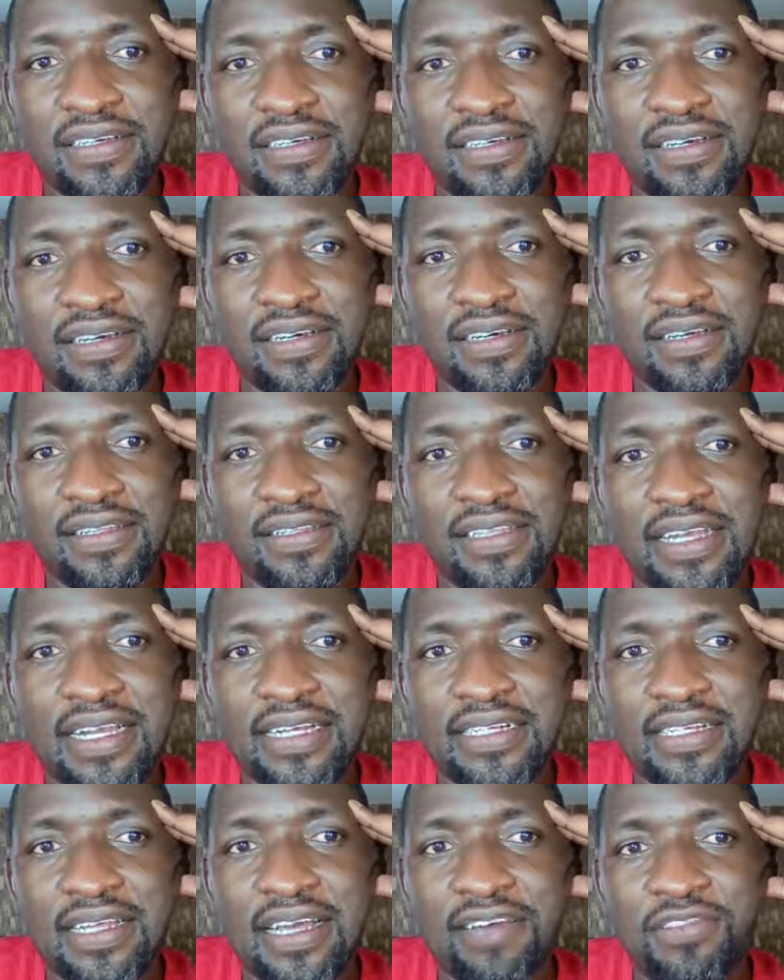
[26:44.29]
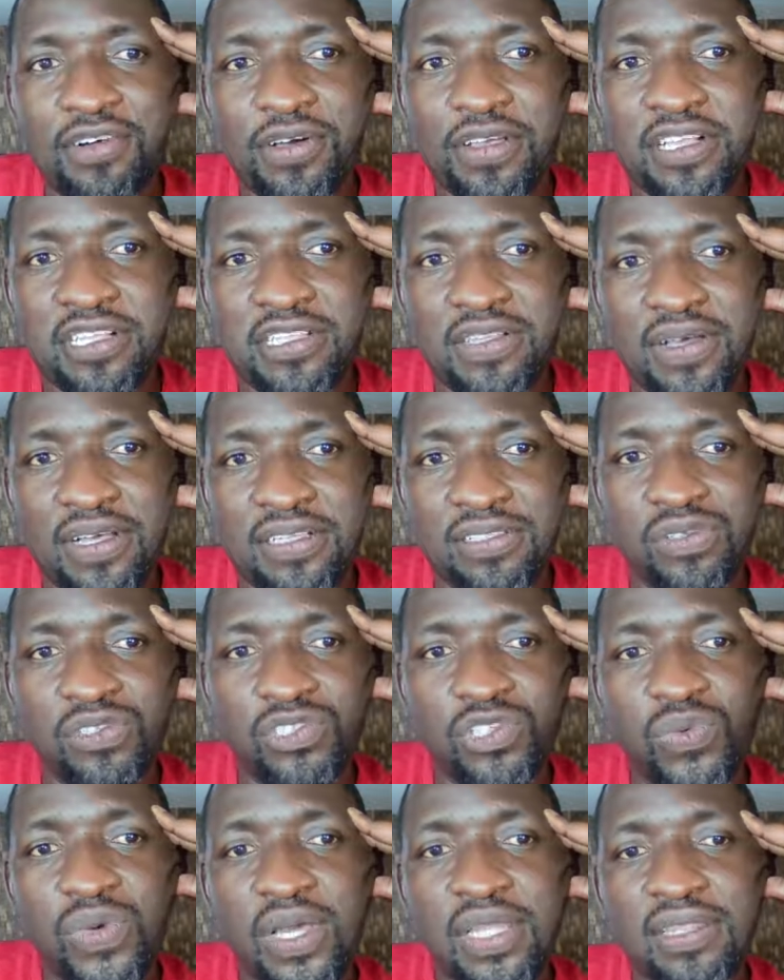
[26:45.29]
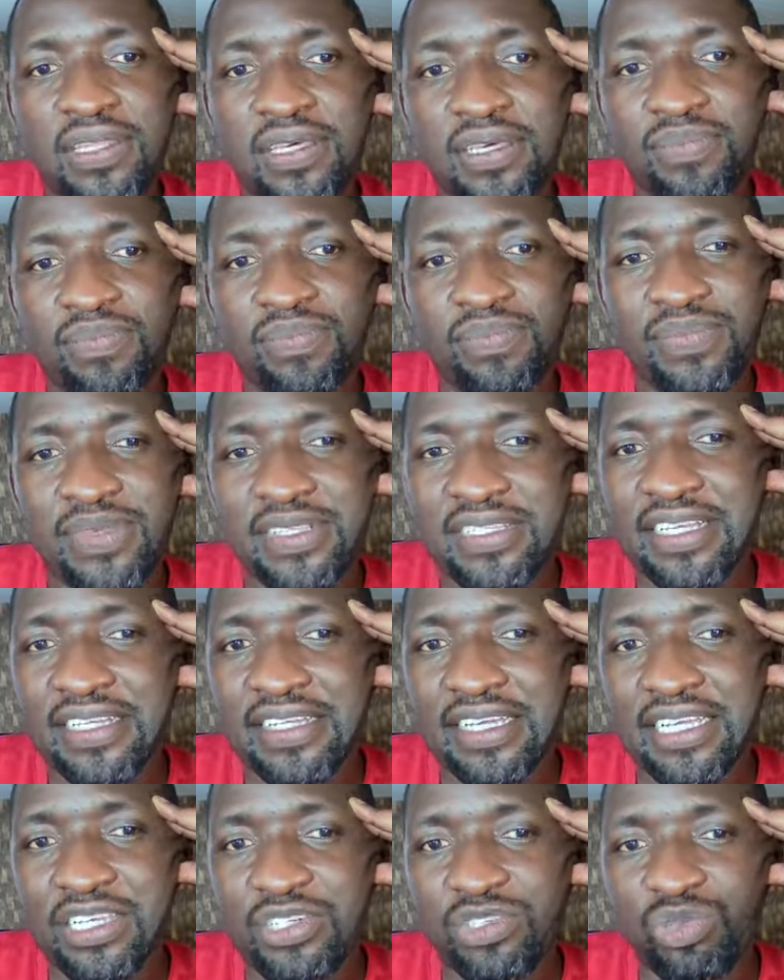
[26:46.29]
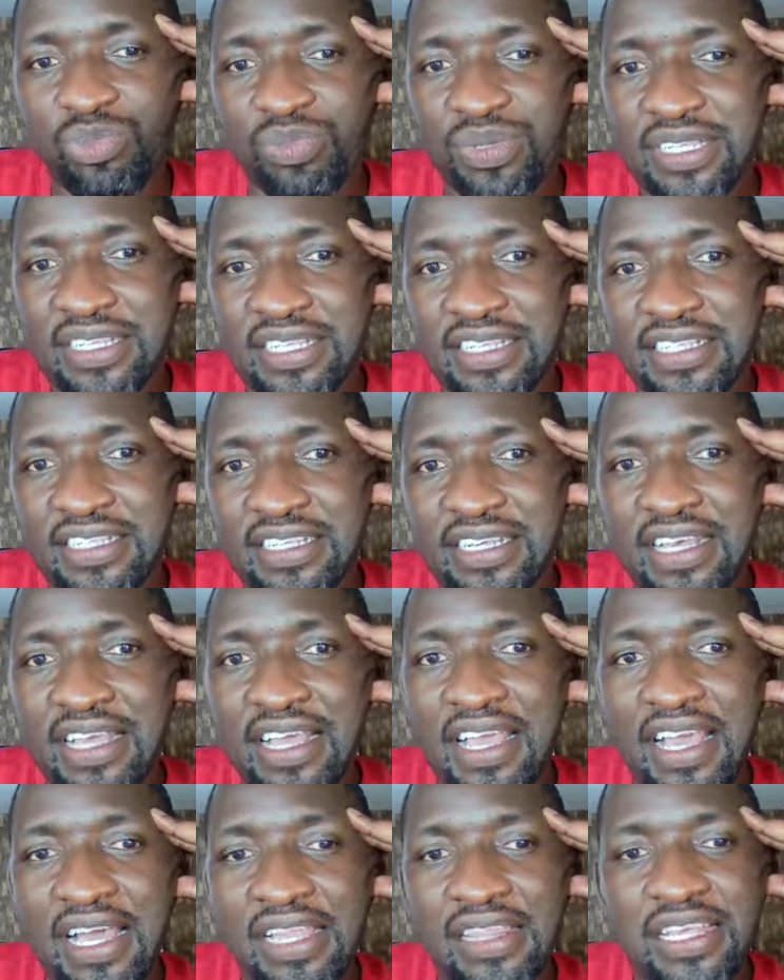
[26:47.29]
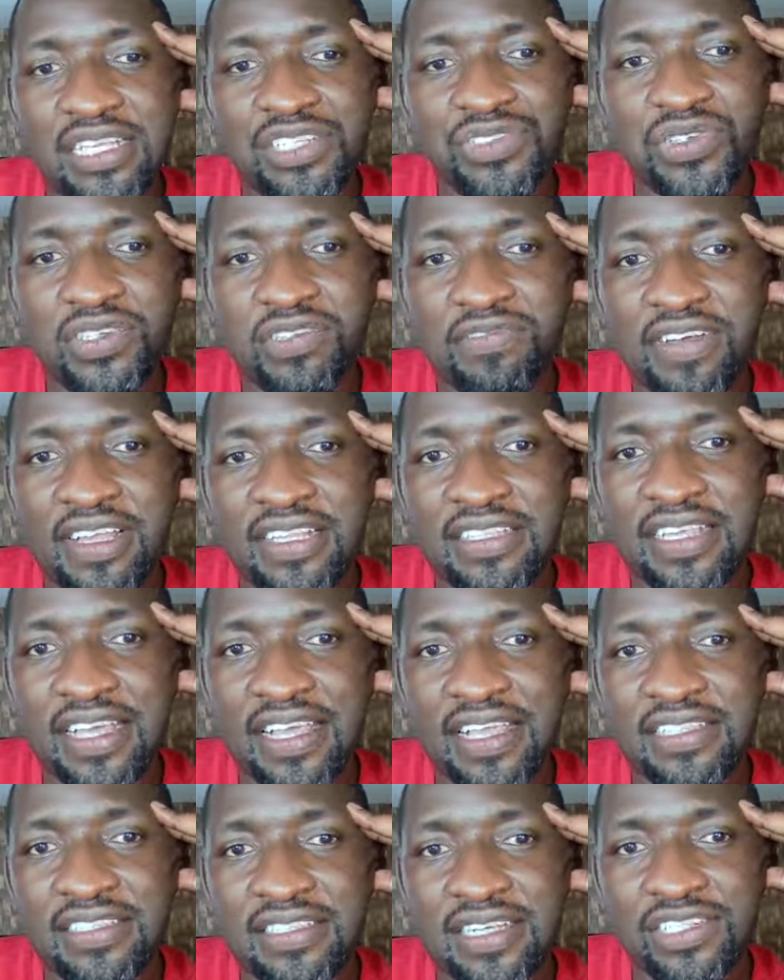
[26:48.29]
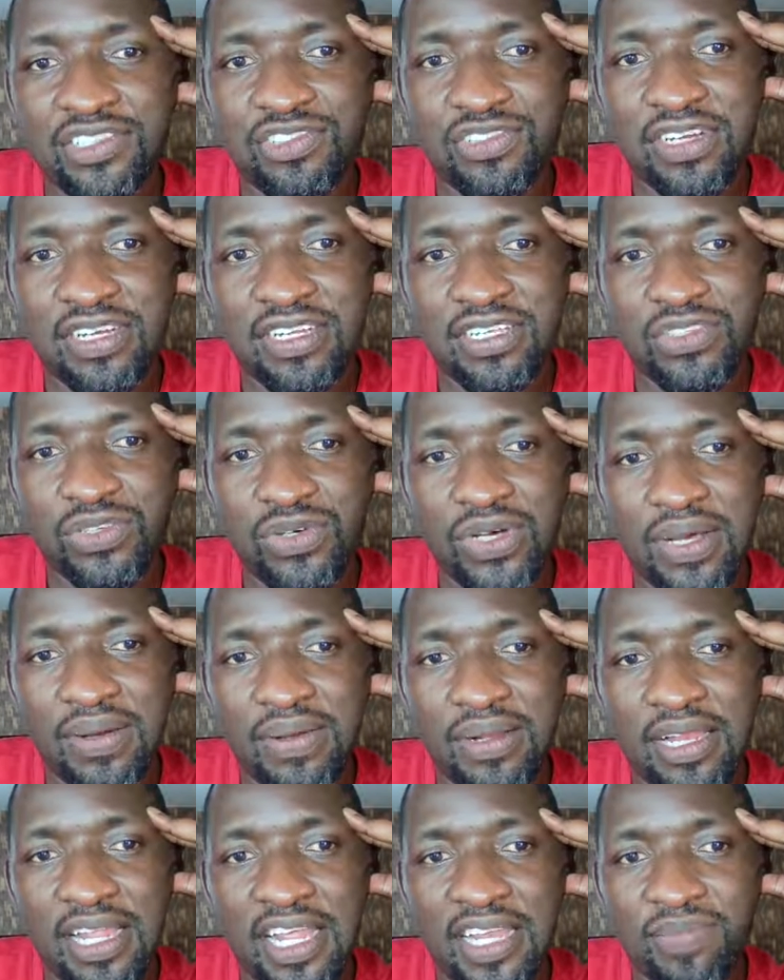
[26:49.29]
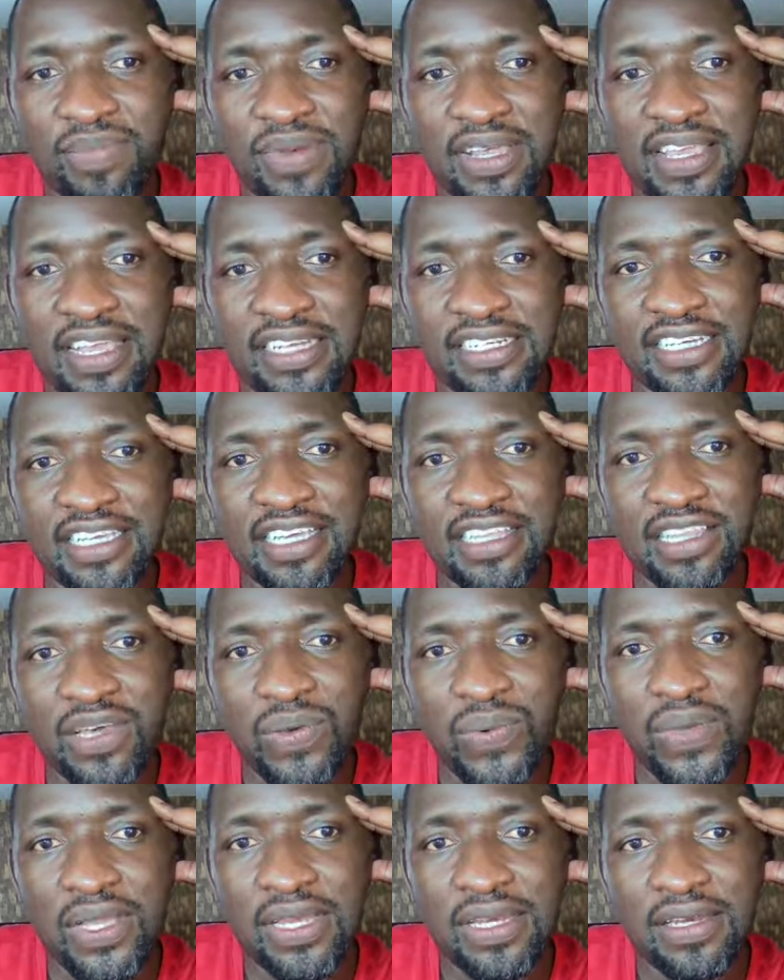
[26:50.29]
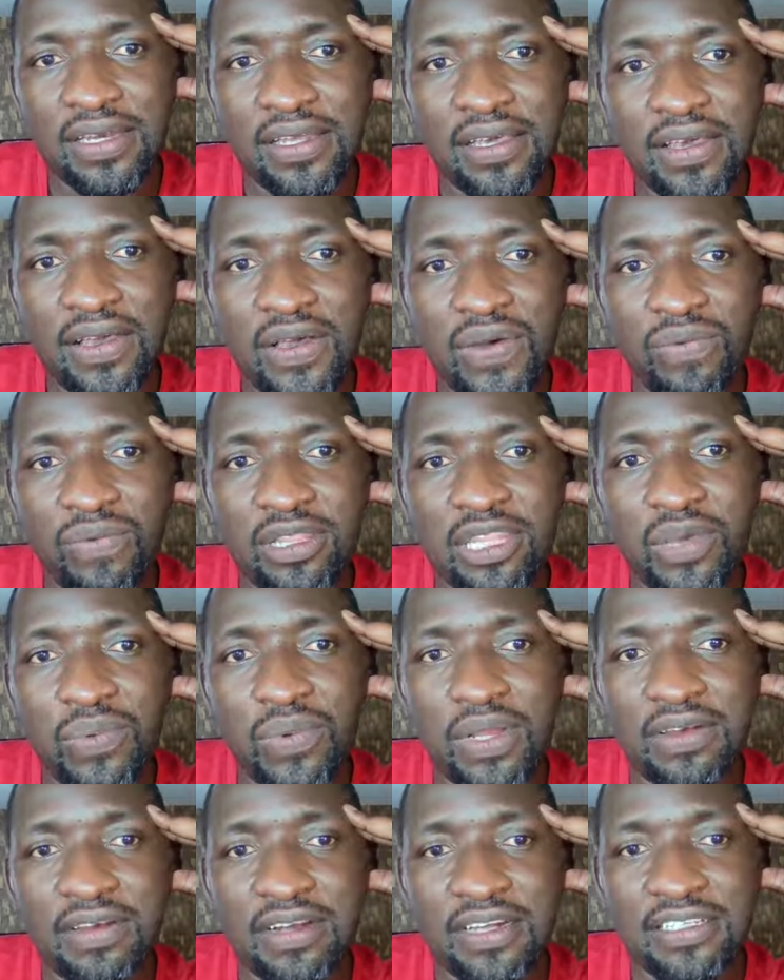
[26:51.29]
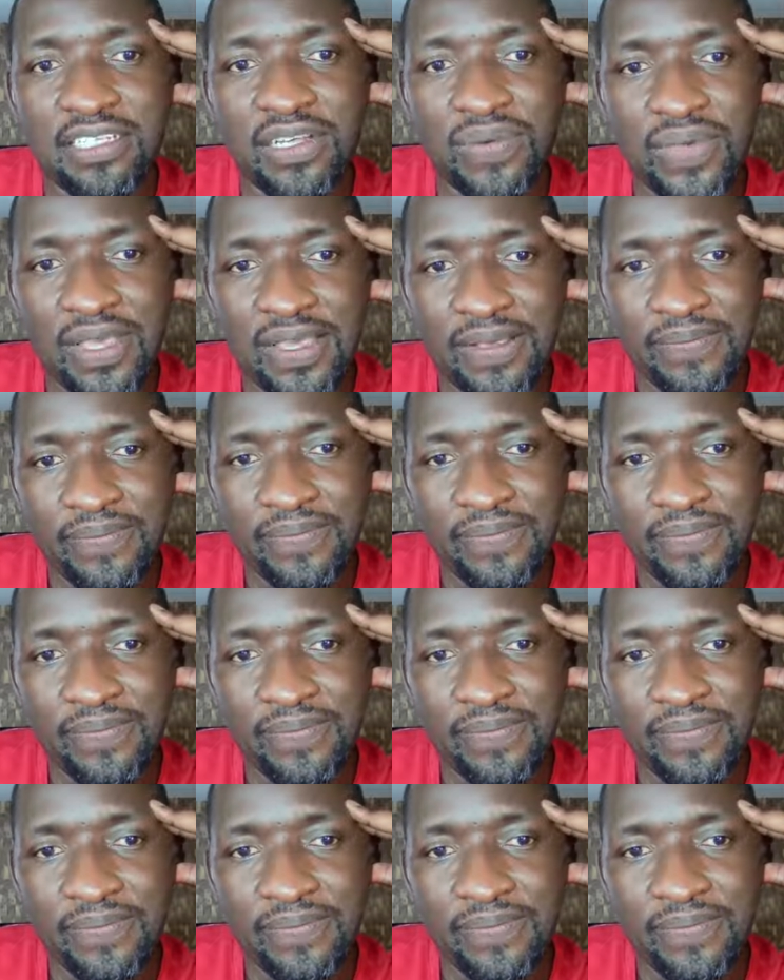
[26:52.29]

A fork is a situation where the piece is attacking two pieces, and there's no defense against that really. So I'll play here attacking the queen. When the queen runs away,